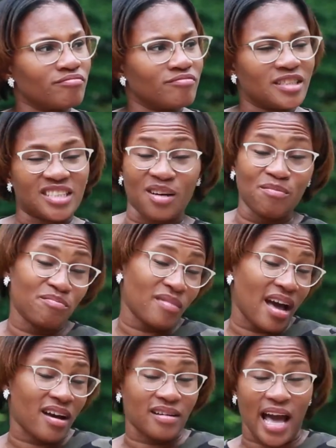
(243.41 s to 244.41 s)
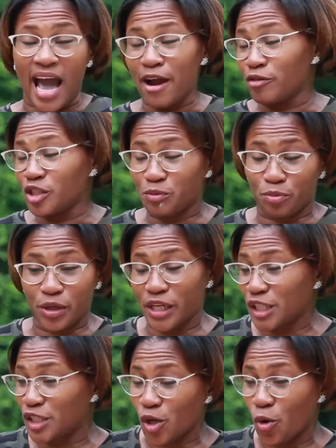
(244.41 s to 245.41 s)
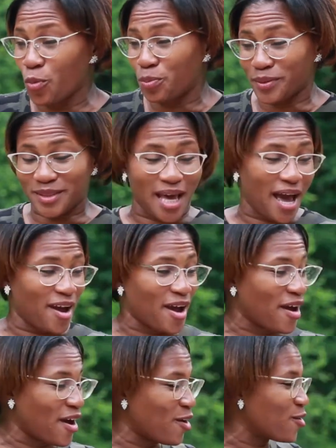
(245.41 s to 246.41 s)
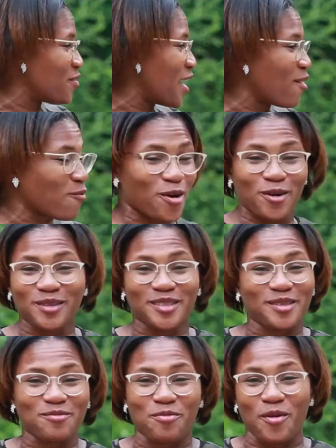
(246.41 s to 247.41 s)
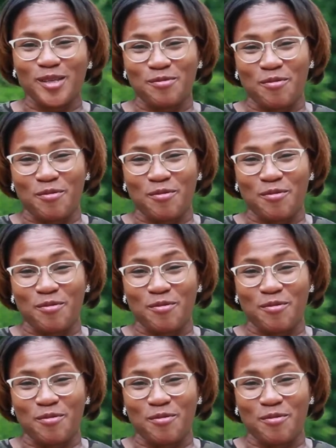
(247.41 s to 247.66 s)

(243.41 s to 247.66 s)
Some Irish Spring soap, I heard that worked once